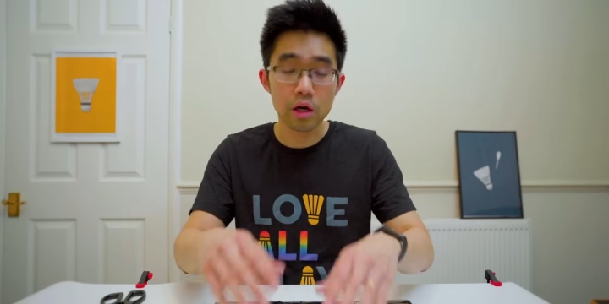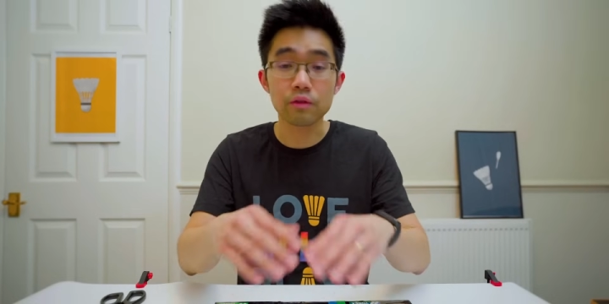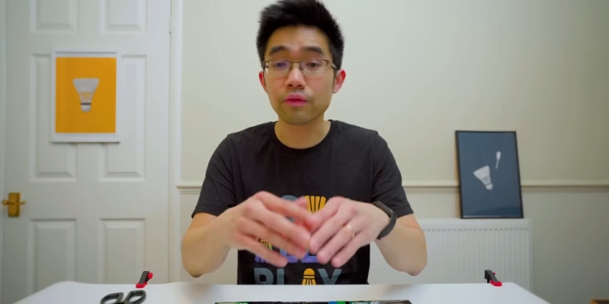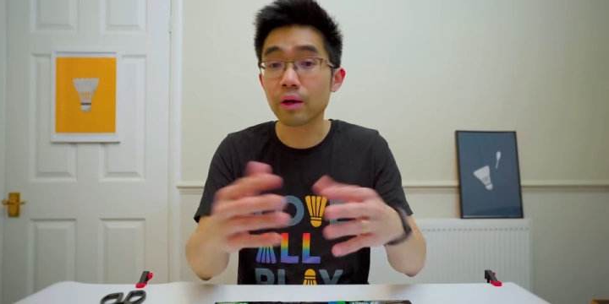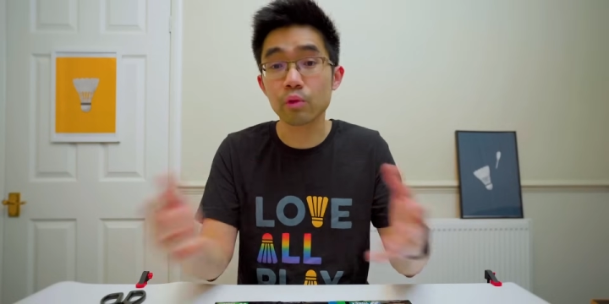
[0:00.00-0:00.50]

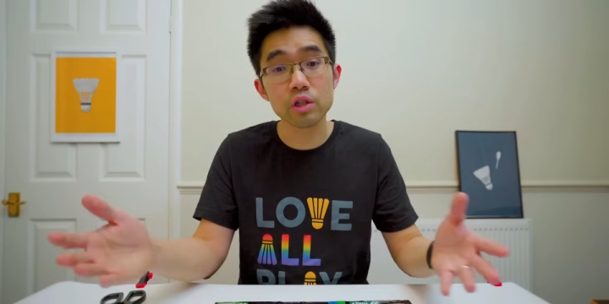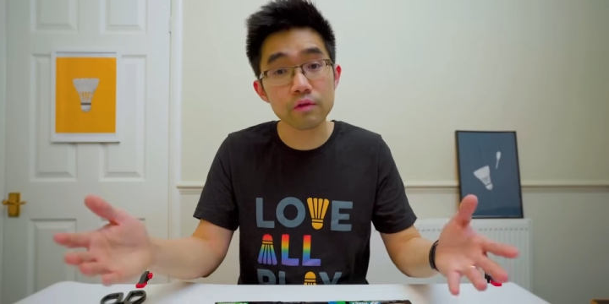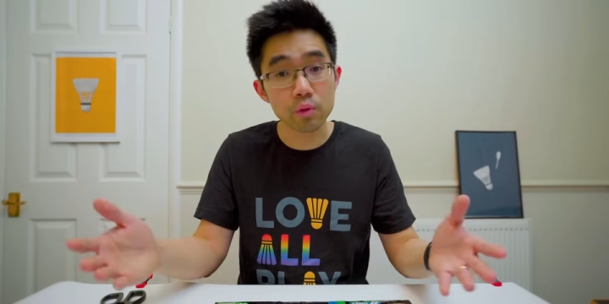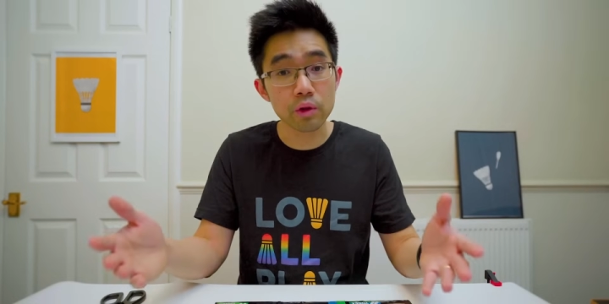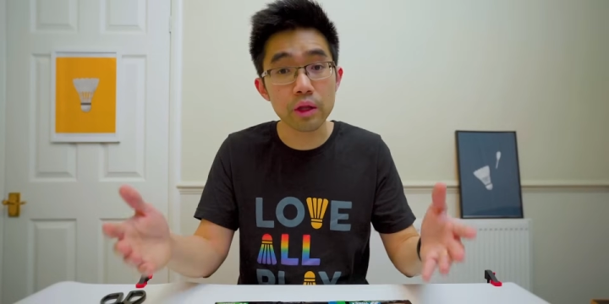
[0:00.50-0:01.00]
Find
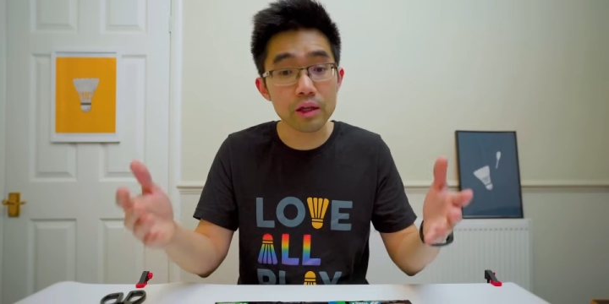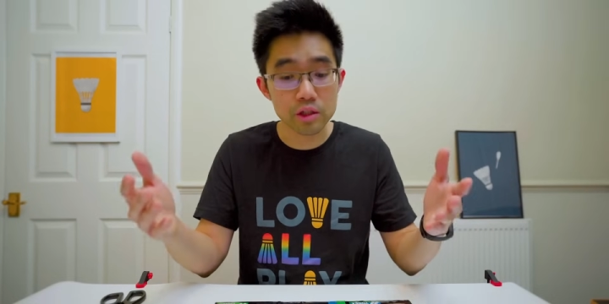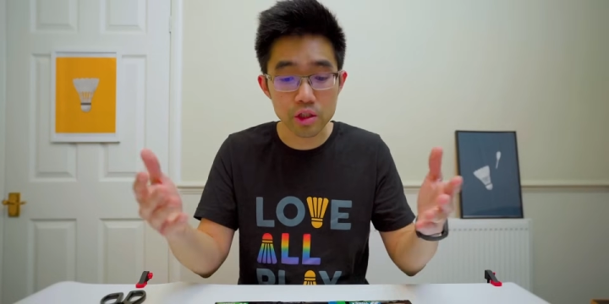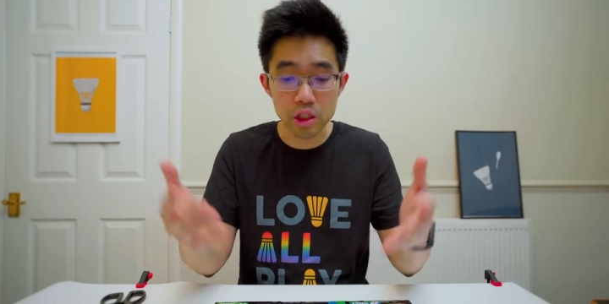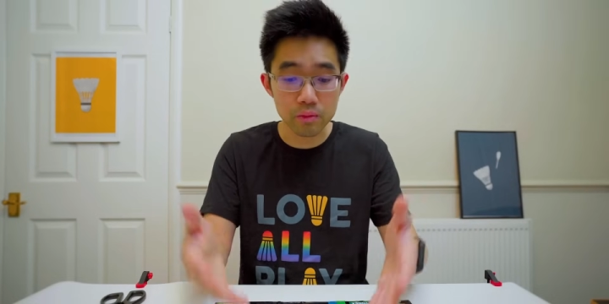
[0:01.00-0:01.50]
whichever one that
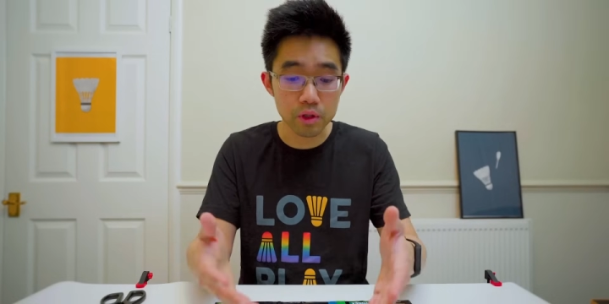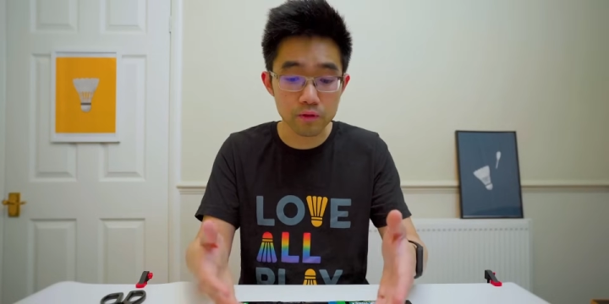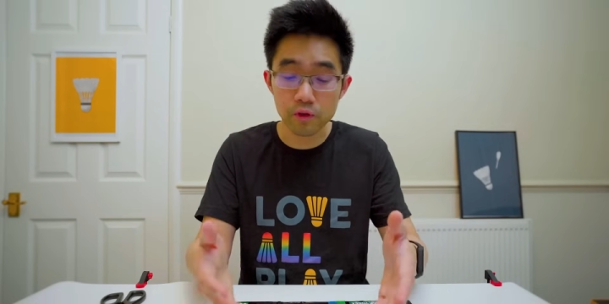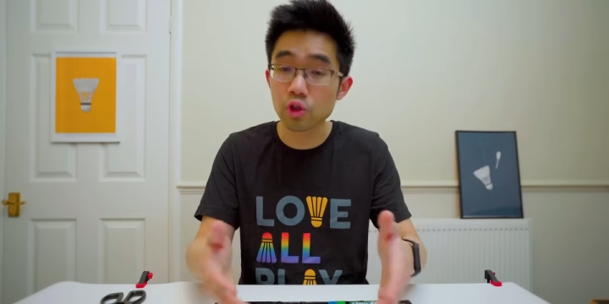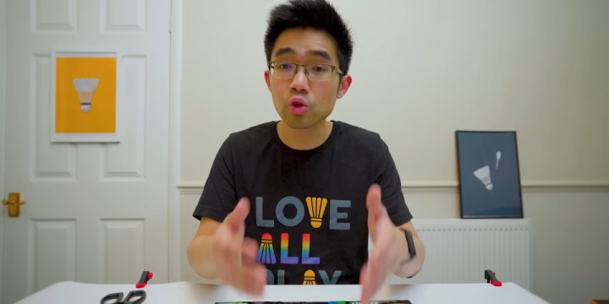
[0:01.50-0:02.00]
is cheapest
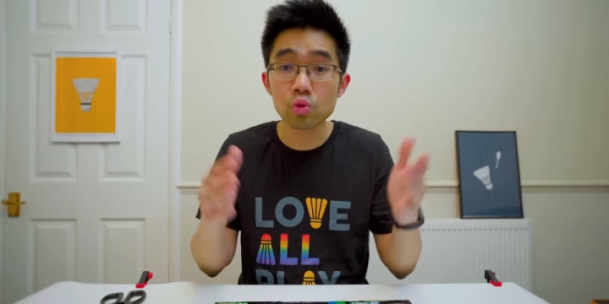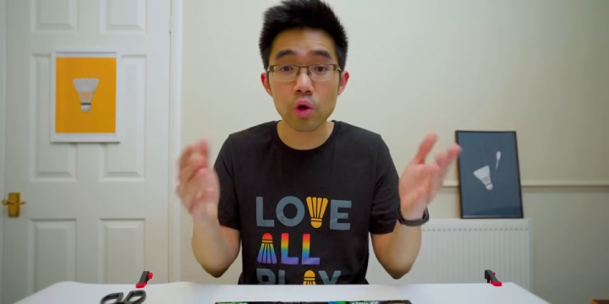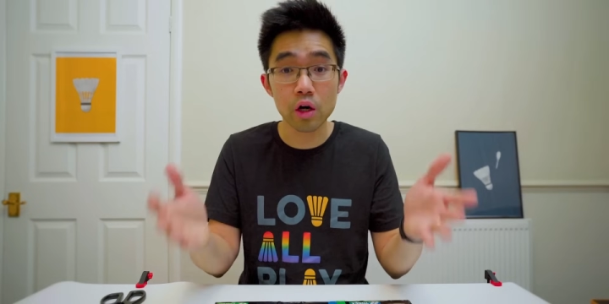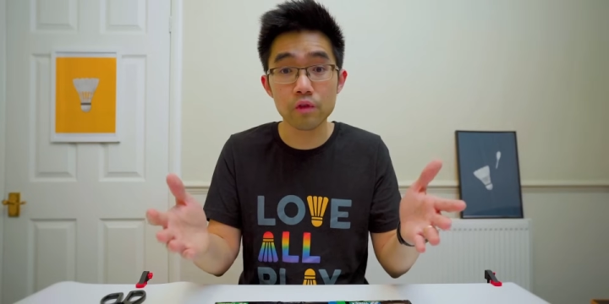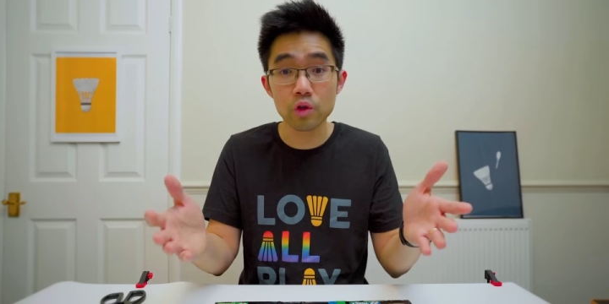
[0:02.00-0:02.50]
for you,
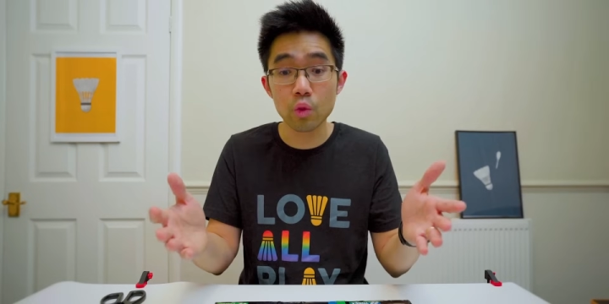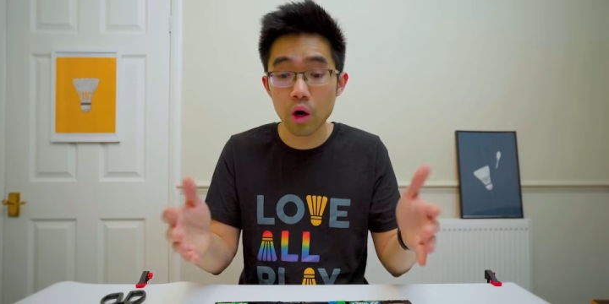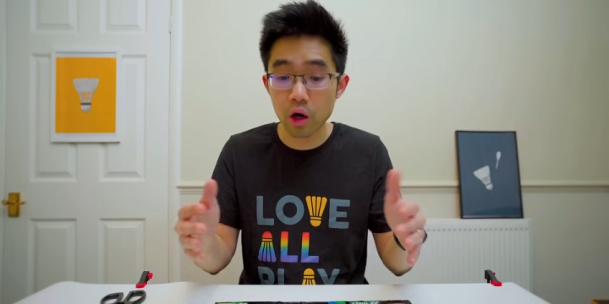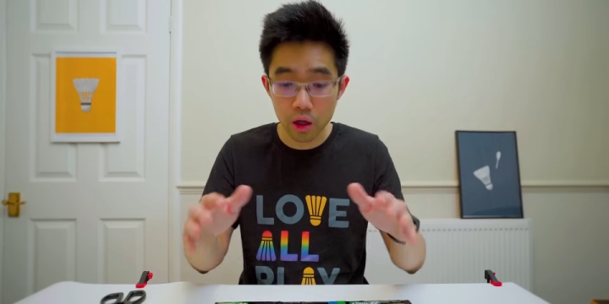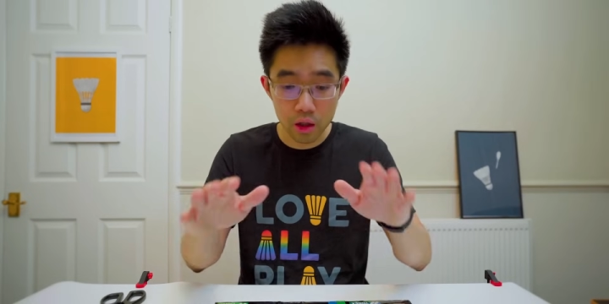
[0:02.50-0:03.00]
wherever you
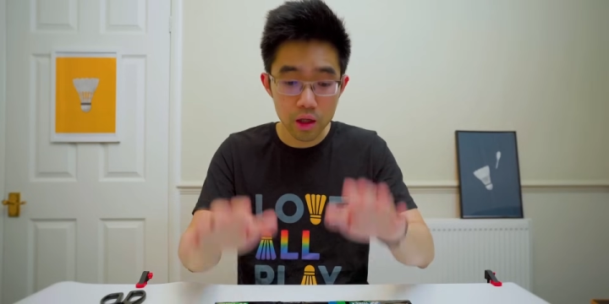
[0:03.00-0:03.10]
are.